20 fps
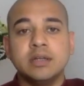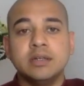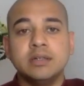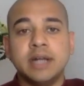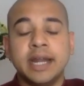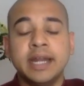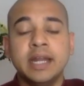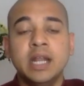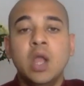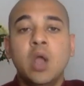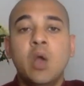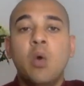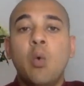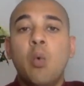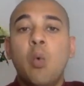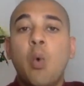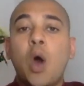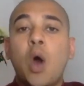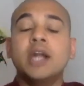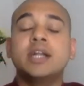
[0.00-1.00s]
right?
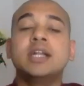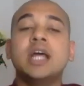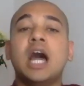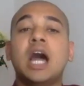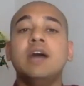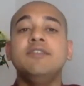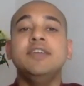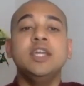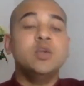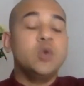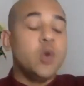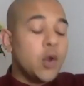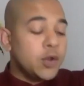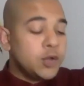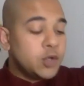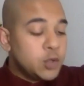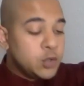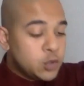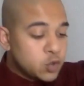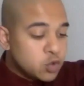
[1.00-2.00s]
What are we
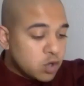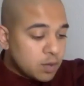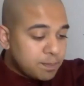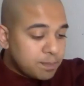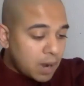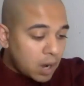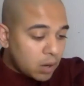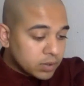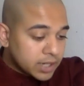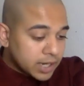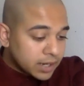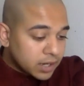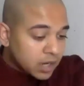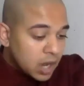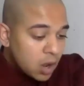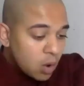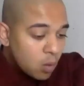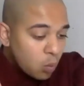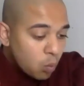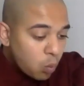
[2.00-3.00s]
going to do about it?
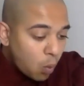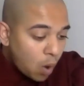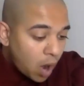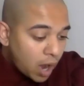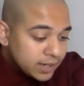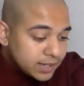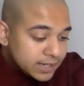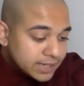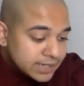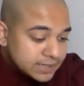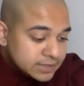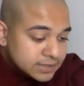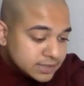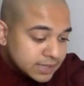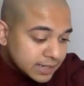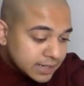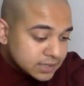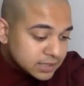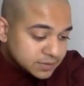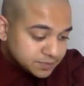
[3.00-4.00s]
What is
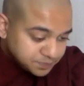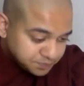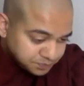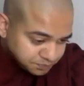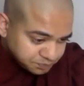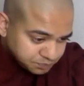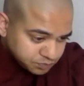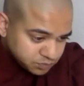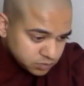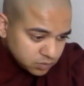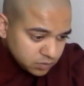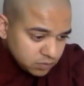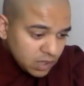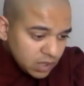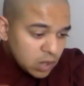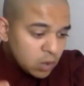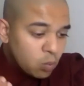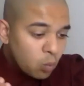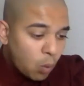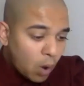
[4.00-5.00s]
it?
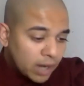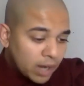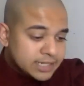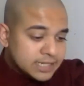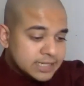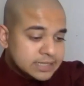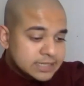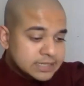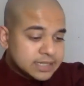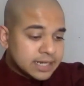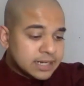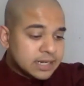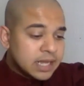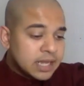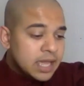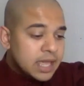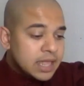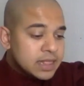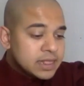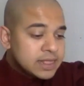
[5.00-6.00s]
what is it
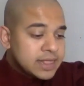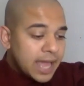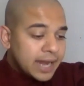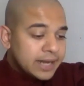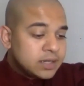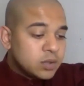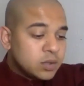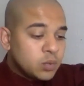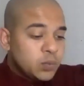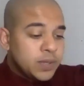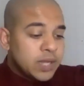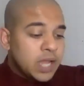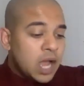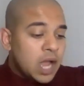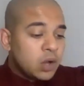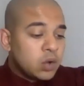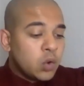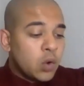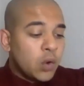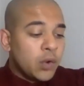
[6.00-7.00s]
that we
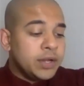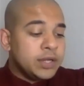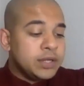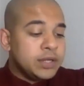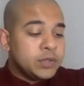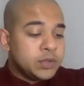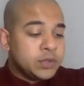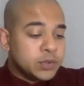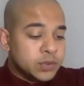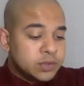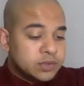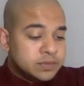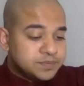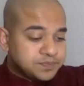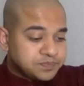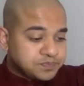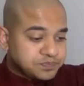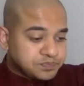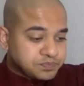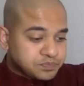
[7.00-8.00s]
are going to,
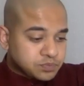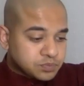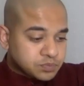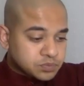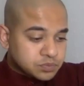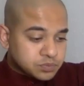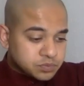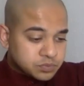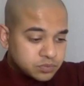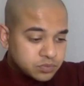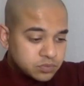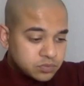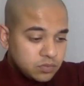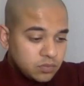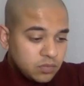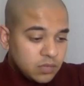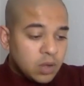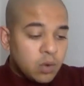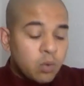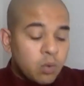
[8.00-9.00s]

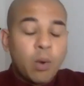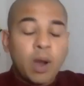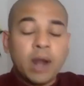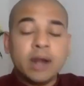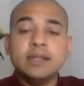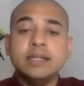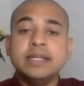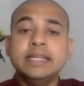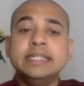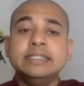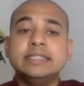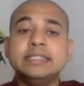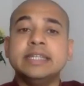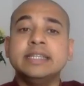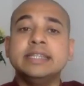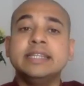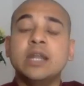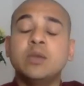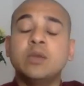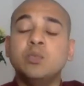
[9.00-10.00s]
what is
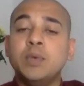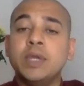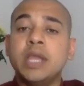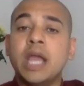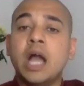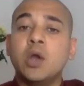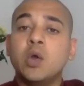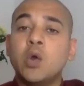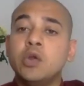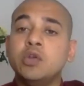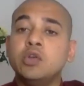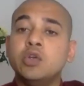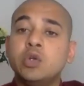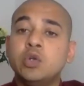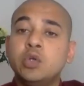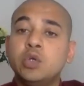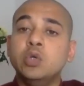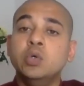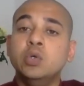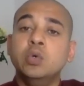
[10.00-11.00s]
it that we are going to
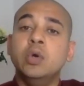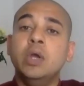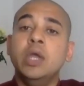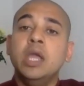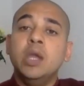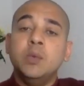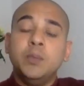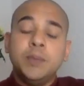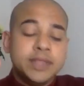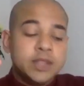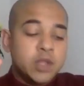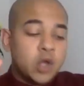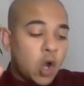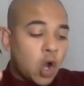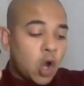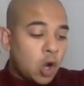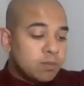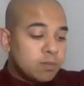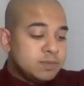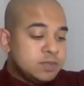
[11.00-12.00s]
do with the
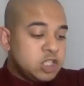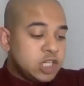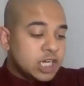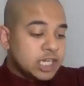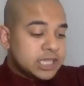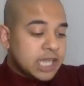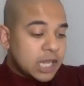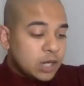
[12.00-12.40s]
object